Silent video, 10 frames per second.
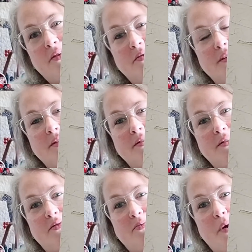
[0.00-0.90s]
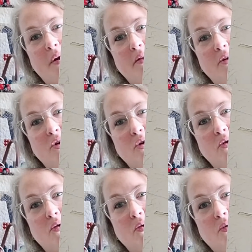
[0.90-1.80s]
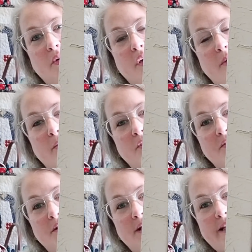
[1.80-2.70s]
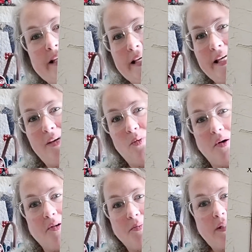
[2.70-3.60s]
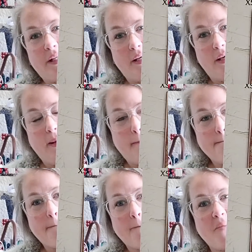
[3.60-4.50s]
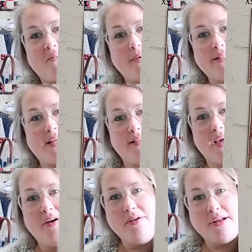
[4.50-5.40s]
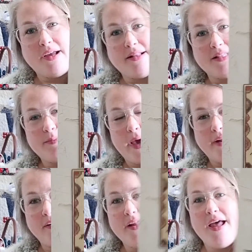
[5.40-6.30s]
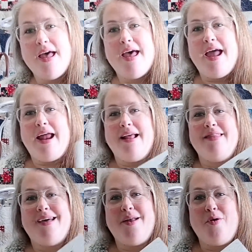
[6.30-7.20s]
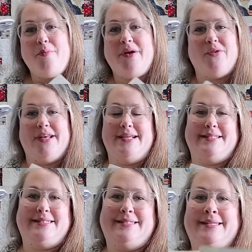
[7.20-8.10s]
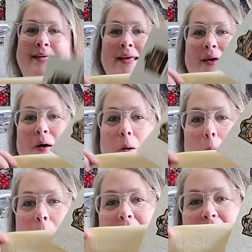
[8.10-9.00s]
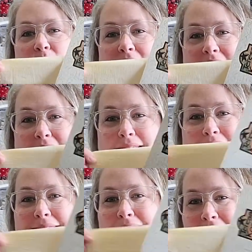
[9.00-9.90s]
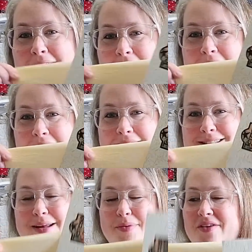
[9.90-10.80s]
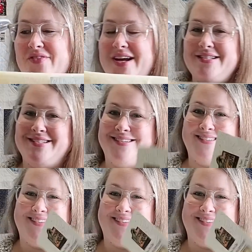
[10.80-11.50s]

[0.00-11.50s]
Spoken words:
It was part of the newcomers tea, welcome tea. Everybody sat down and got this pattern. And I thought, oh my goodness. Oh my goodness. Isn't it perfect?